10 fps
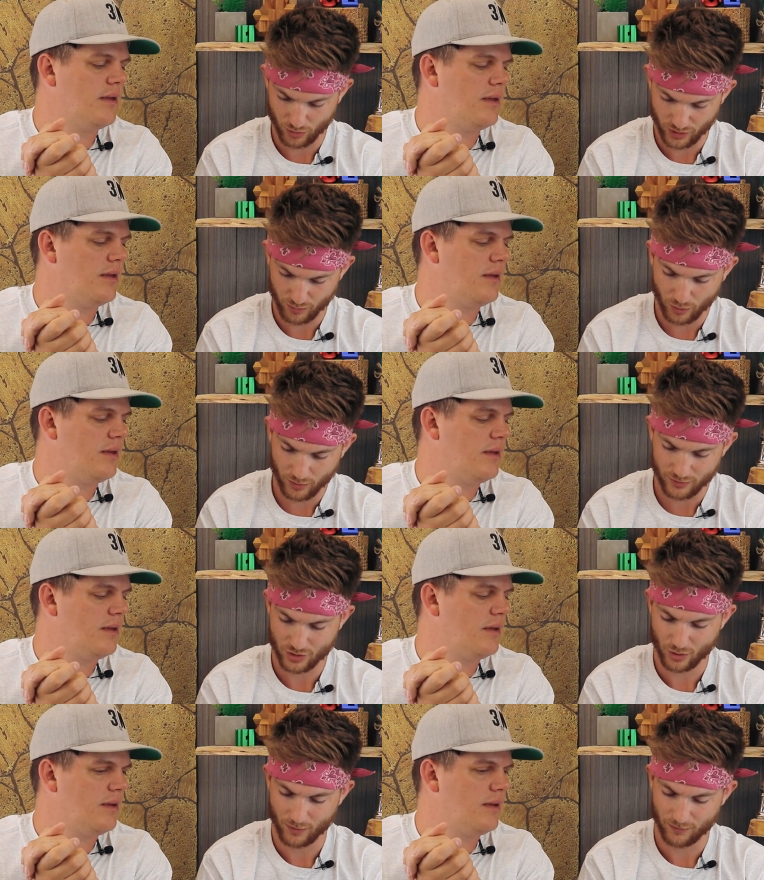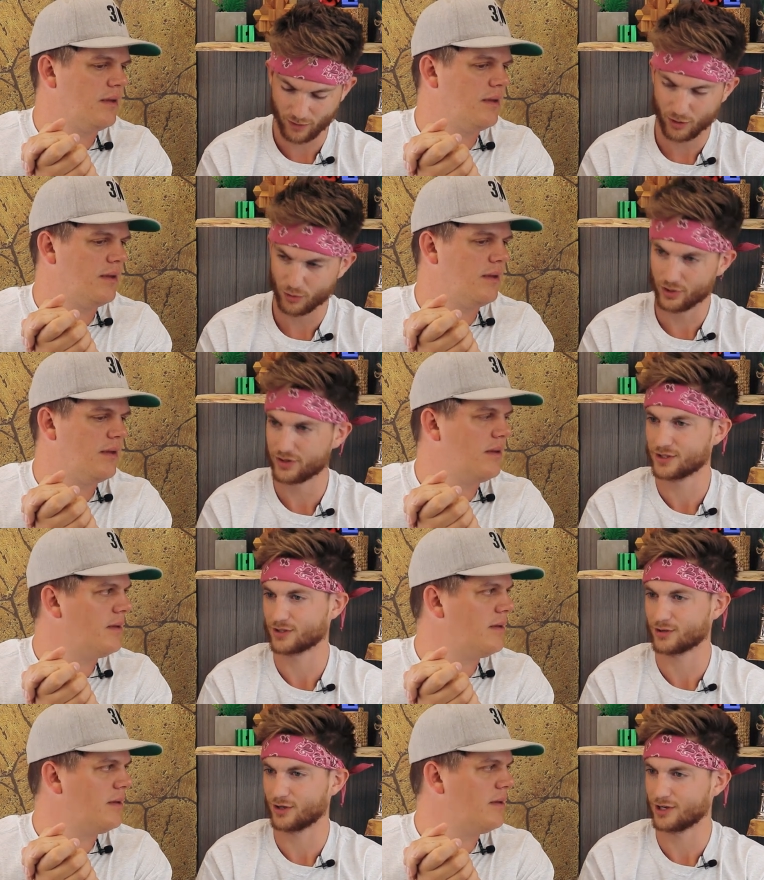Speaker 1: only move so far within
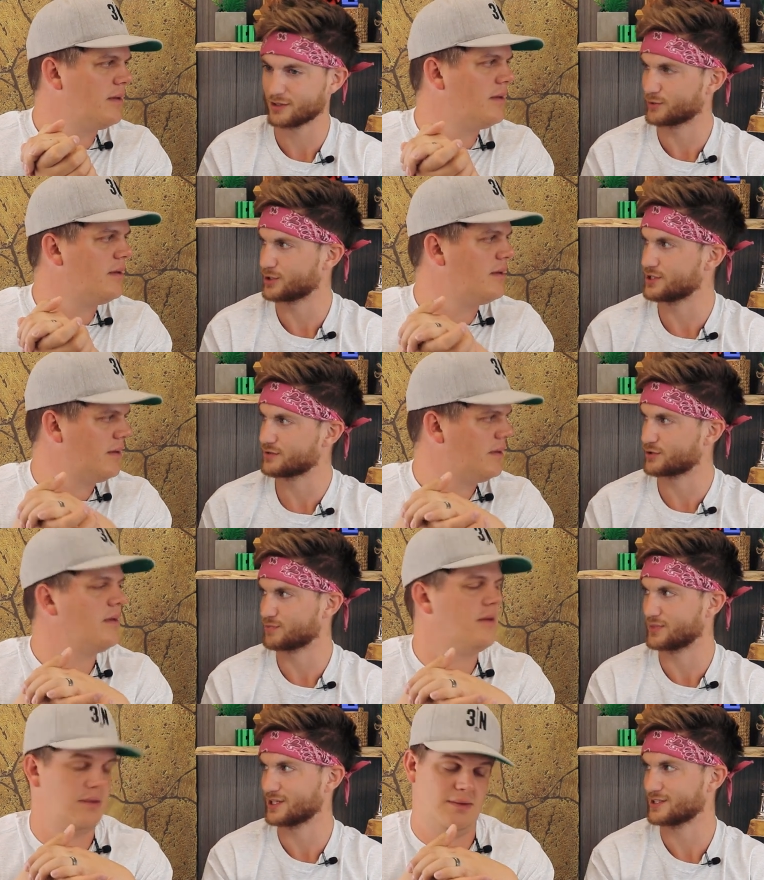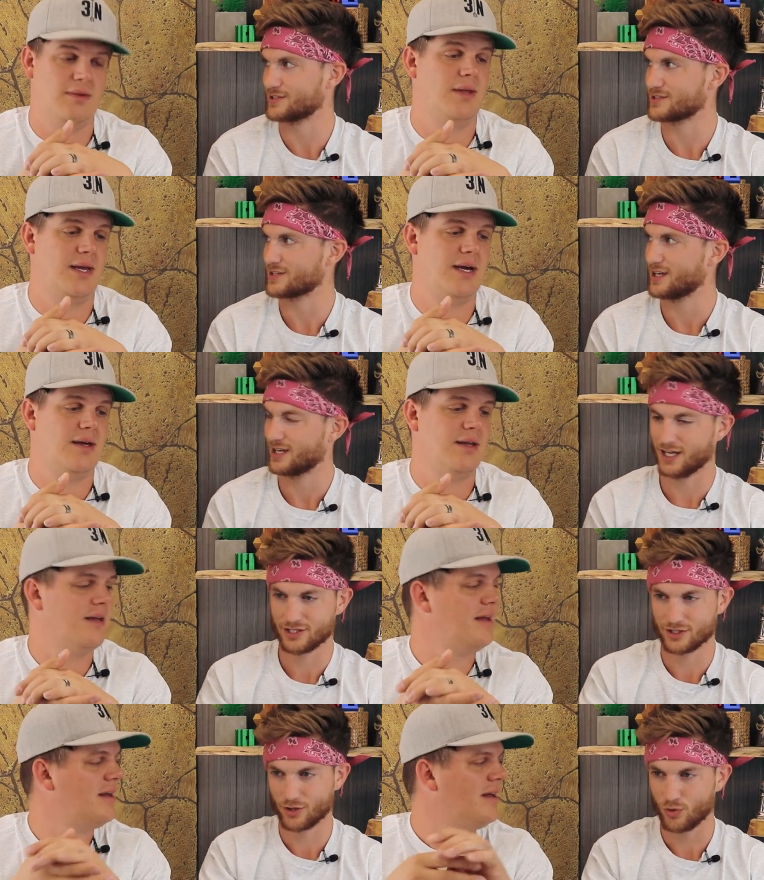the clock for each of the pins yeah
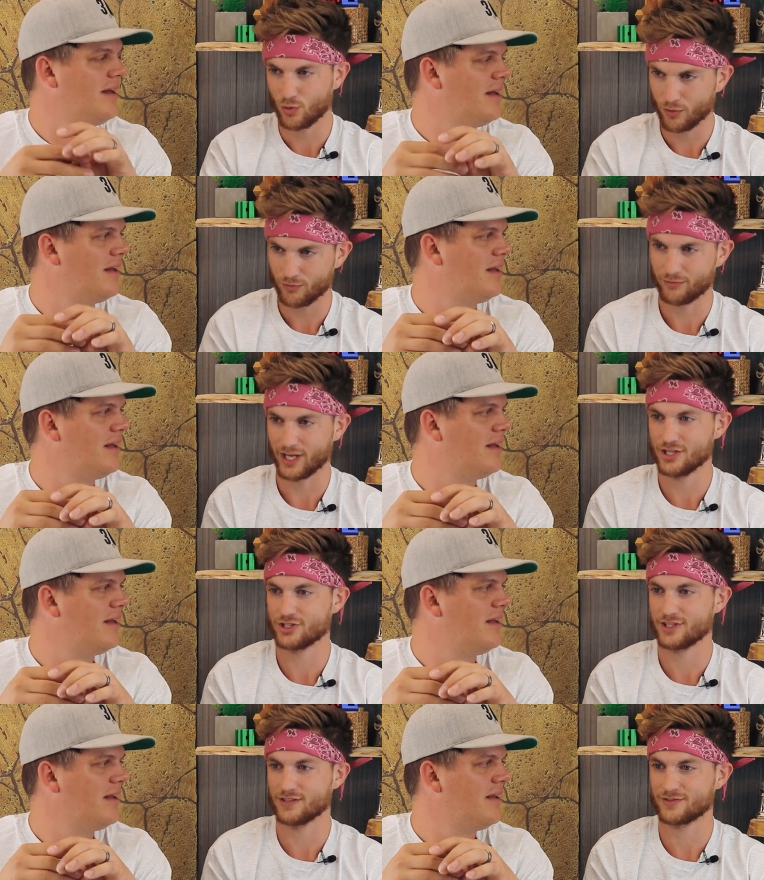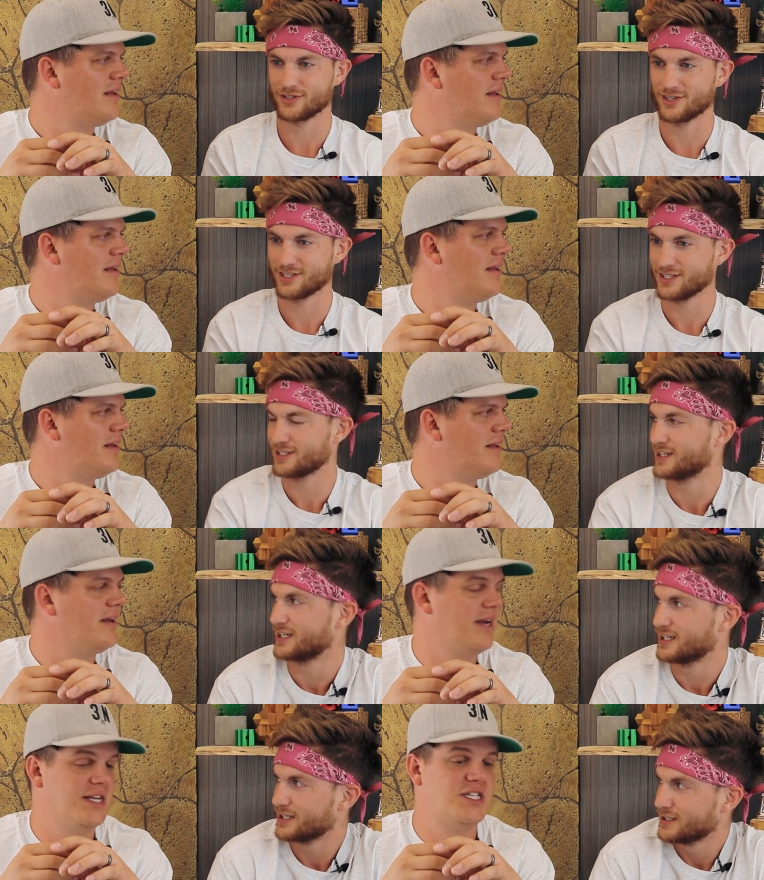and then the whole face shifts on it
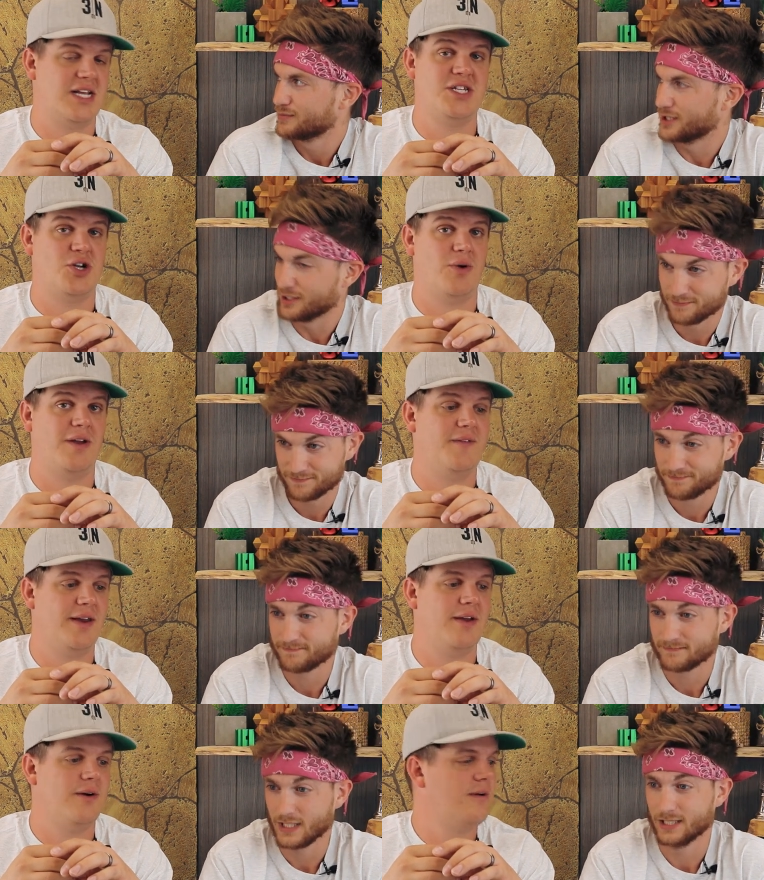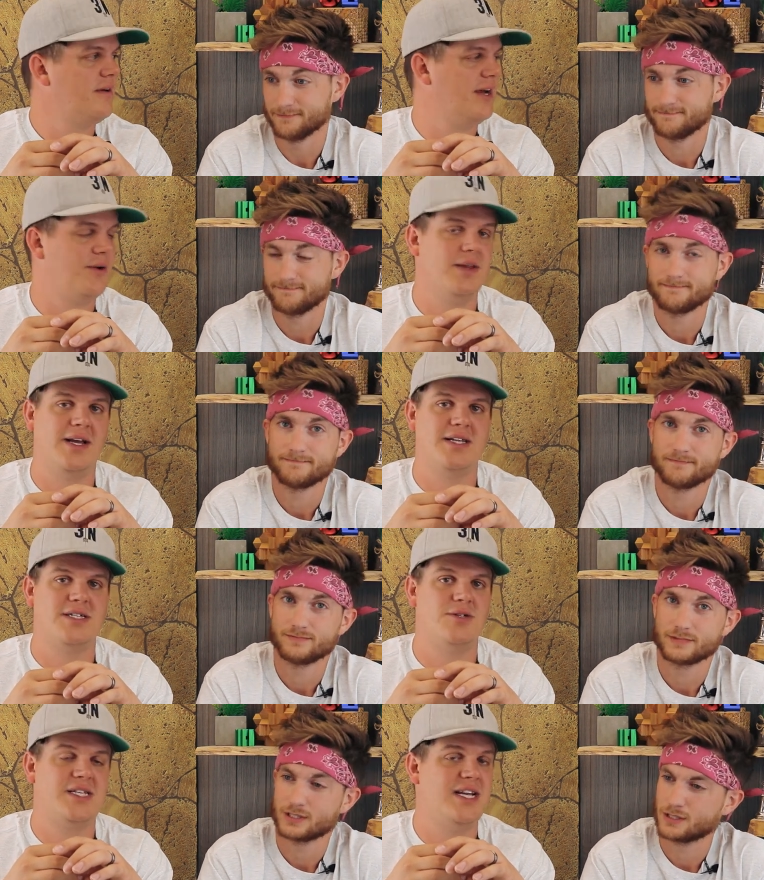
Speaker 2: it's it's but, a great video yeah it really
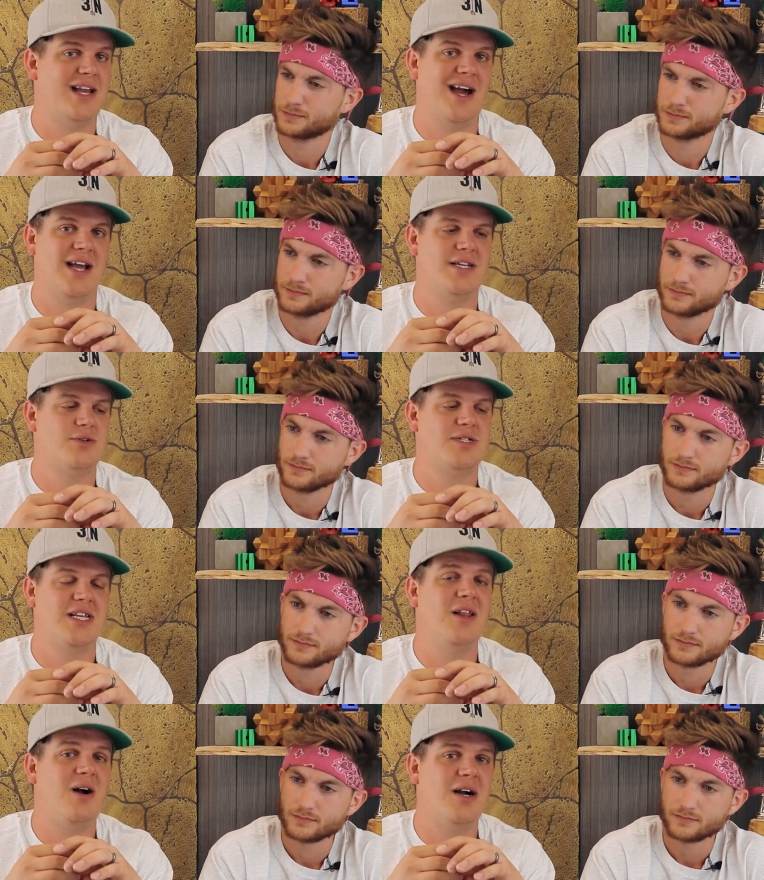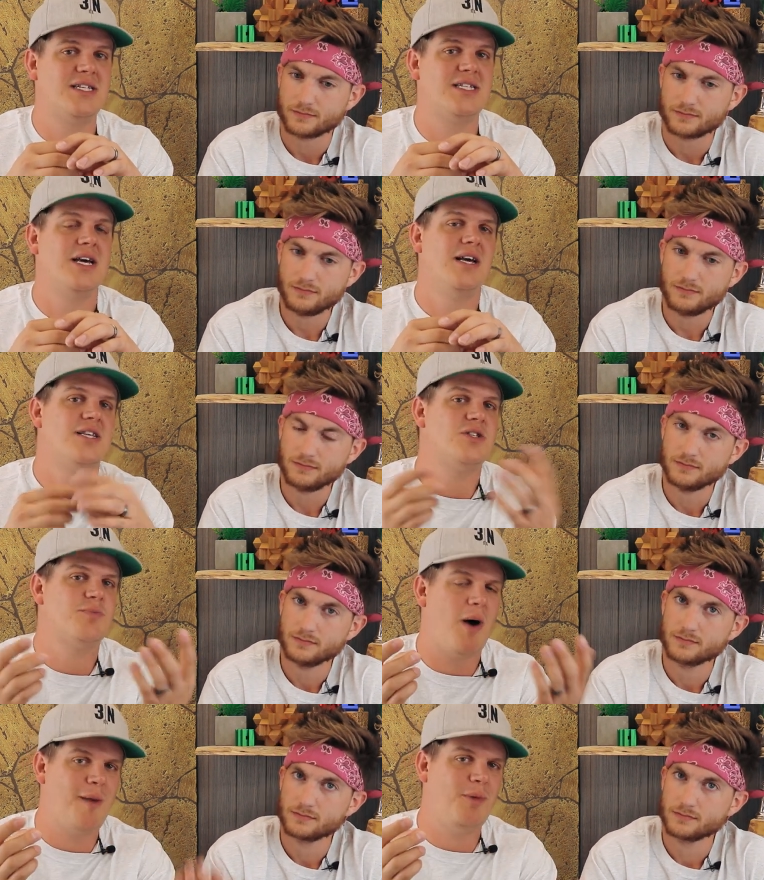is and those t 9s those t locks those
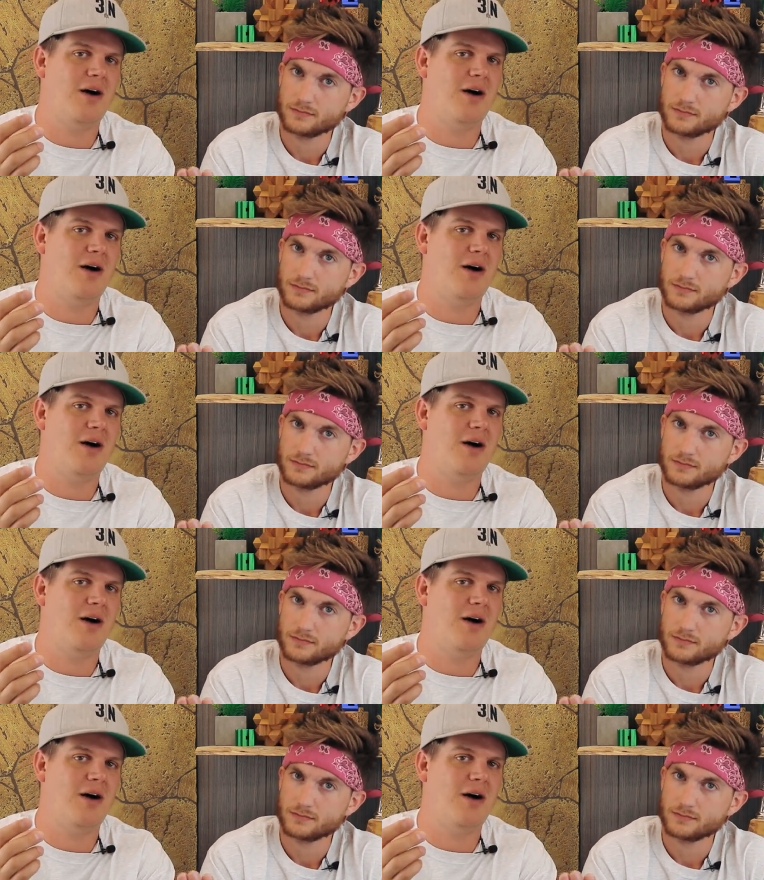pop